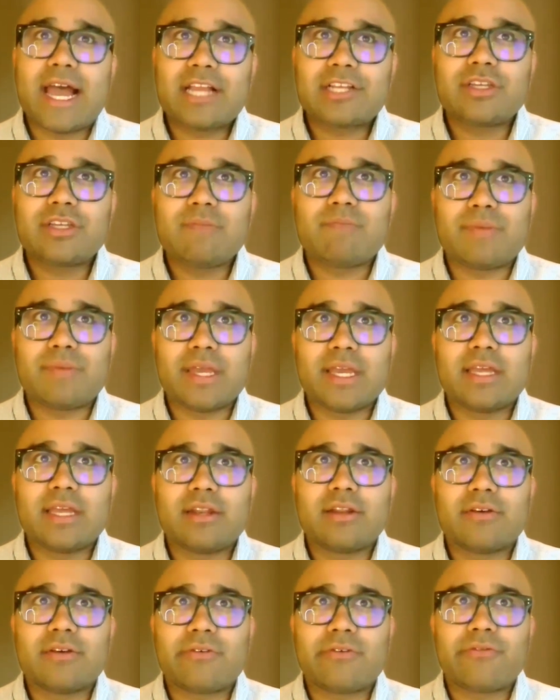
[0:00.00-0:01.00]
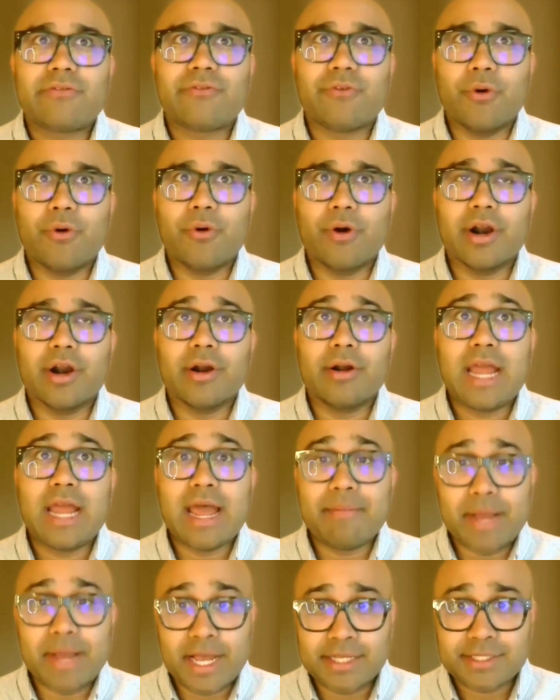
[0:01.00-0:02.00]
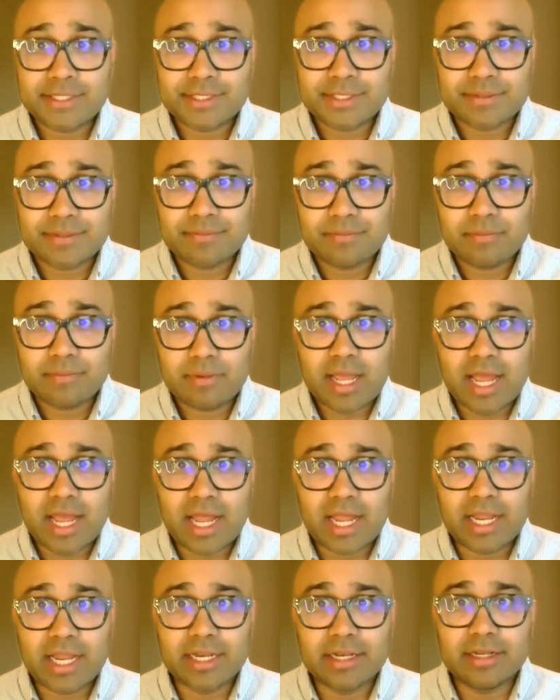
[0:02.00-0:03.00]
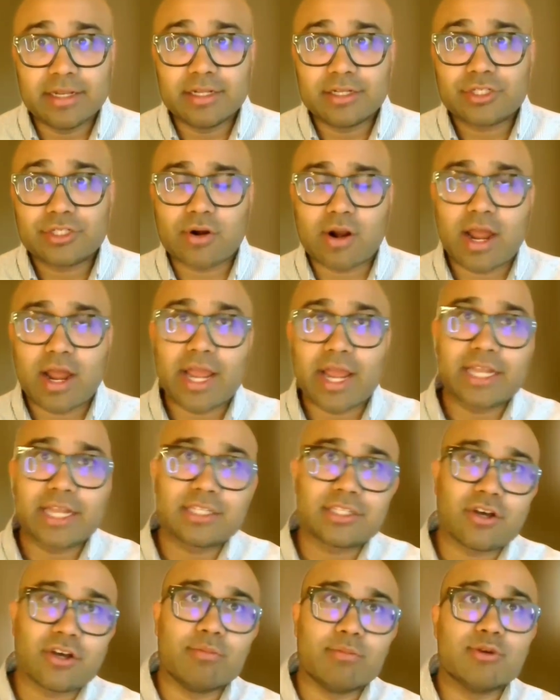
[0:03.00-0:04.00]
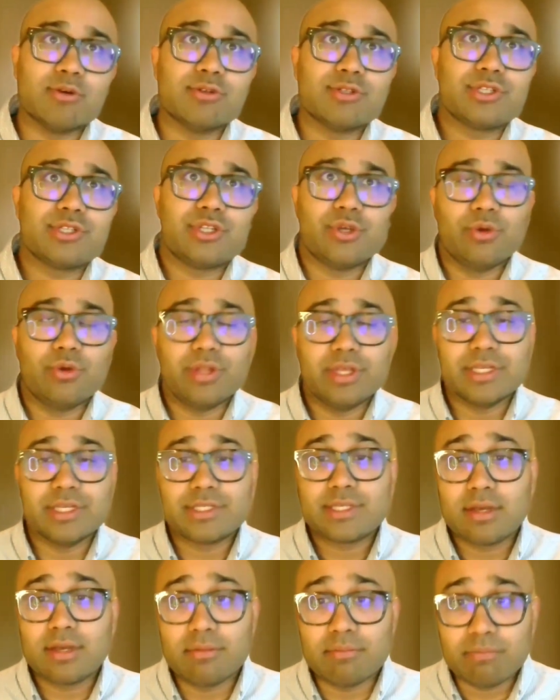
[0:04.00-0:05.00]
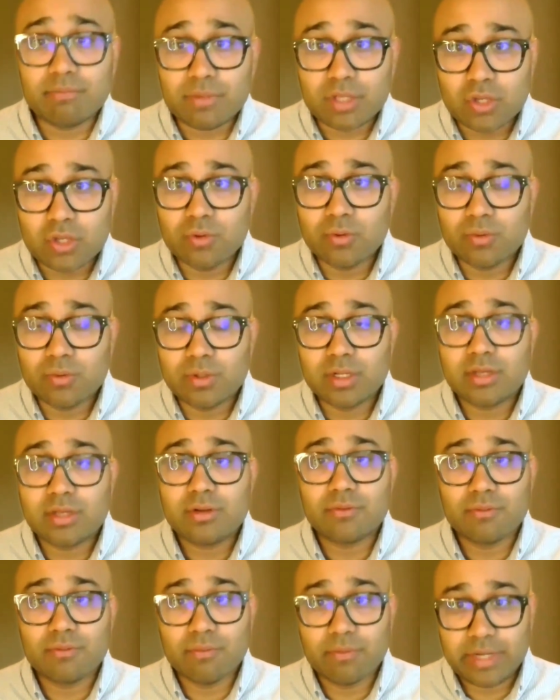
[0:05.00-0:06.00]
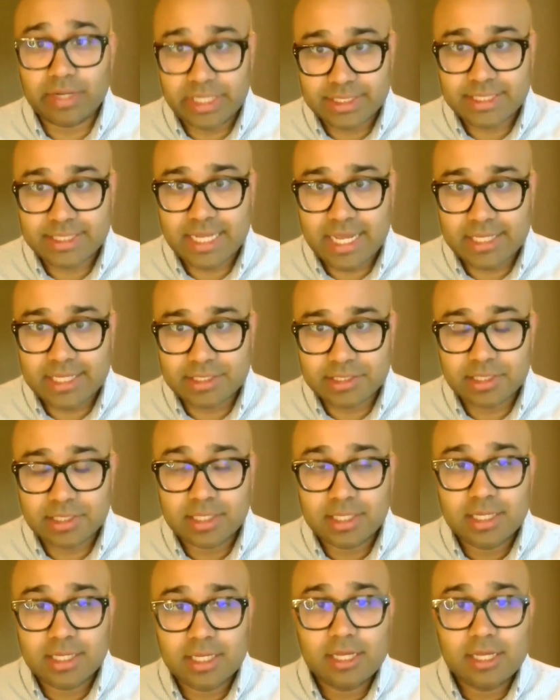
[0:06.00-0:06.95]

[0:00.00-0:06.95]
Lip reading: actually been for MS and trying to almost do this immune reset.